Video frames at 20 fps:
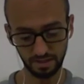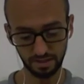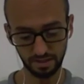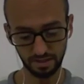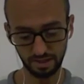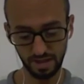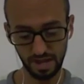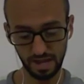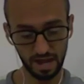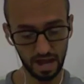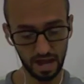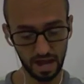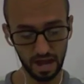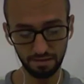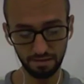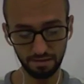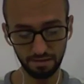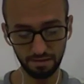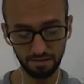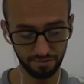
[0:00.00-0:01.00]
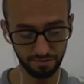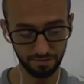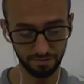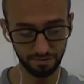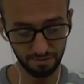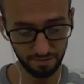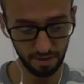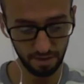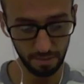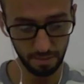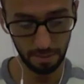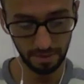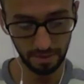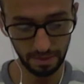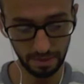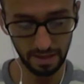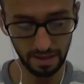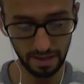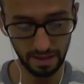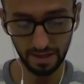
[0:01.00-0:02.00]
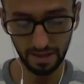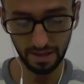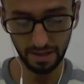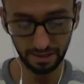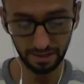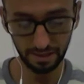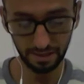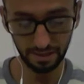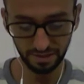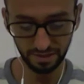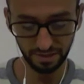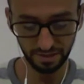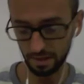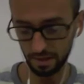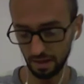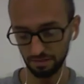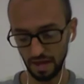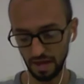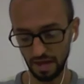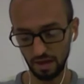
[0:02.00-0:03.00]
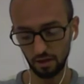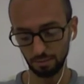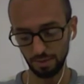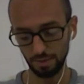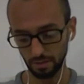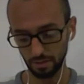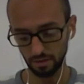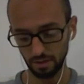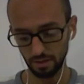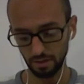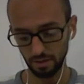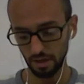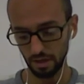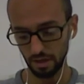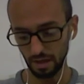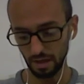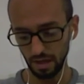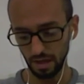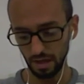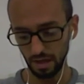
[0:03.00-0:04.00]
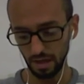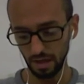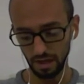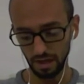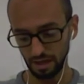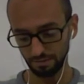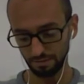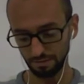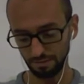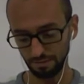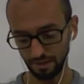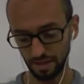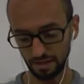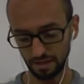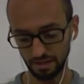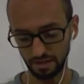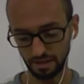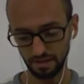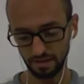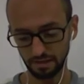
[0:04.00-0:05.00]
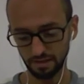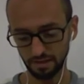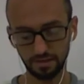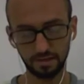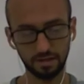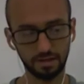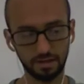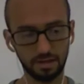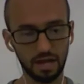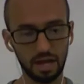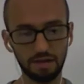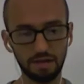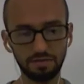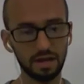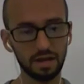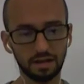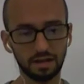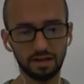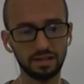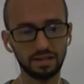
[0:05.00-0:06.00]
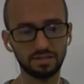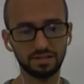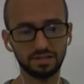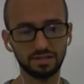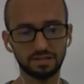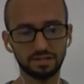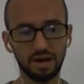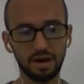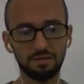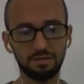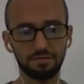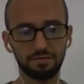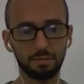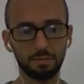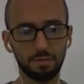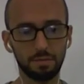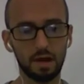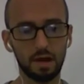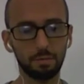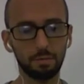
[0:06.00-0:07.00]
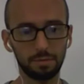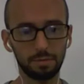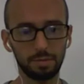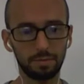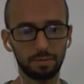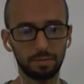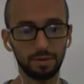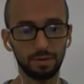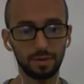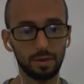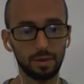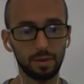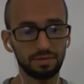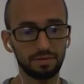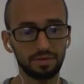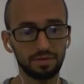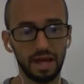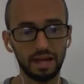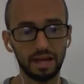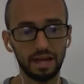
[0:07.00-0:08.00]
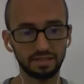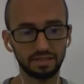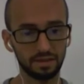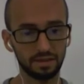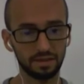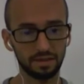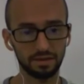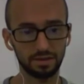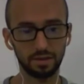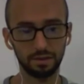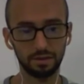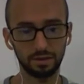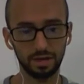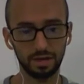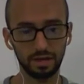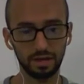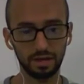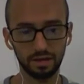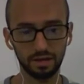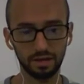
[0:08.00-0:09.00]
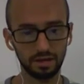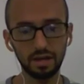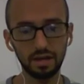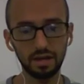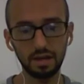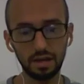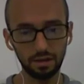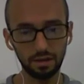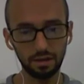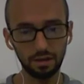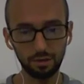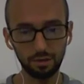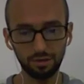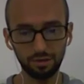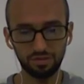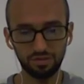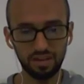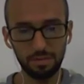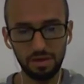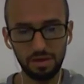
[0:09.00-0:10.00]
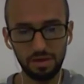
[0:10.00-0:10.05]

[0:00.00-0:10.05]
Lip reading: Yeah, I mean, yeah, like you said, I love to help people, and I've gotten a lot of stuff from helping people without even asking, you know, like you sent me that